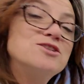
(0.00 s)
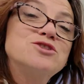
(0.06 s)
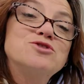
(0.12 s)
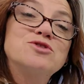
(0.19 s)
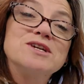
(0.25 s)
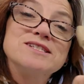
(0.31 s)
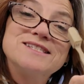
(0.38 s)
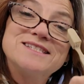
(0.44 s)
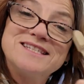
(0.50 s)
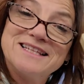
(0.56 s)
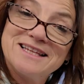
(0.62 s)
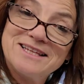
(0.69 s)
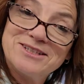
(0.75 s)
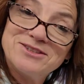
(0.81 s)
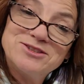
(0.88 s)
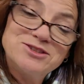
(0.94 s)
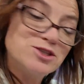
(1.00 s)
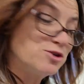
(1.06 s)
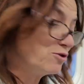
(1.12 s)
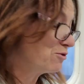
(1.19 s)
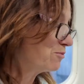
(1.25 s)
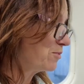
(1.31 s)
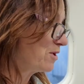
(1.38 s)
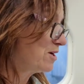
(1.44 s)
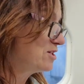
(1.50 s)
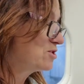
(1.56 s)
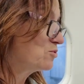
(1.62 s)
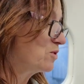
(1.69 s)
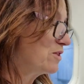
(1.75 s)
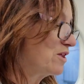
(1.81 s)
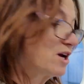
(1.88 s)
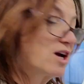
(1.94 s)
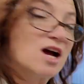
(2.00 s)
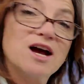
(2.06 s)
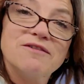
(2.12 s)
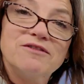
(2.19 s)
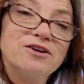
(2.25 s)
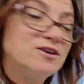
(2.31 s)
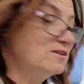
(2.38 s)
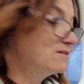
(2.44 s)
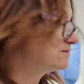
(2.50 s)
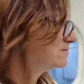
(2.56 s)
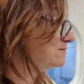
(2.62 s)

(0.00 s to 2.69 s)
Trusty little toothbrush with a cover.